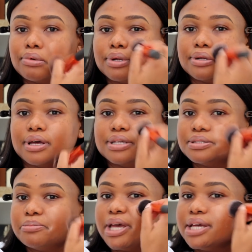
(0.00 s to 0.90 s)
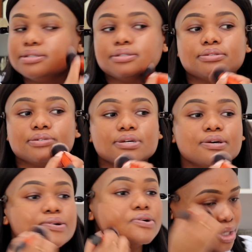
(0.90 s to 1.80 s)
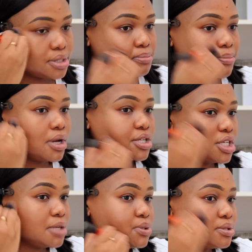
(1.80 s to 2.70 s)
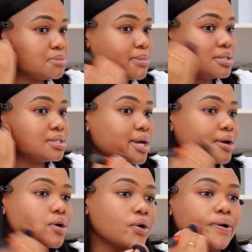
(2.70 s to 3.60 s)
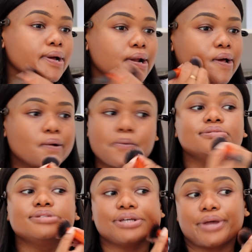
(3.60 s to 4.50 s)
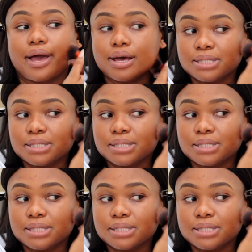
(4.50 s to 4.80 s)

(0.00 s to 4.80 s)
a nice base. This Marc Jacobs one smells like coconut. So yeah,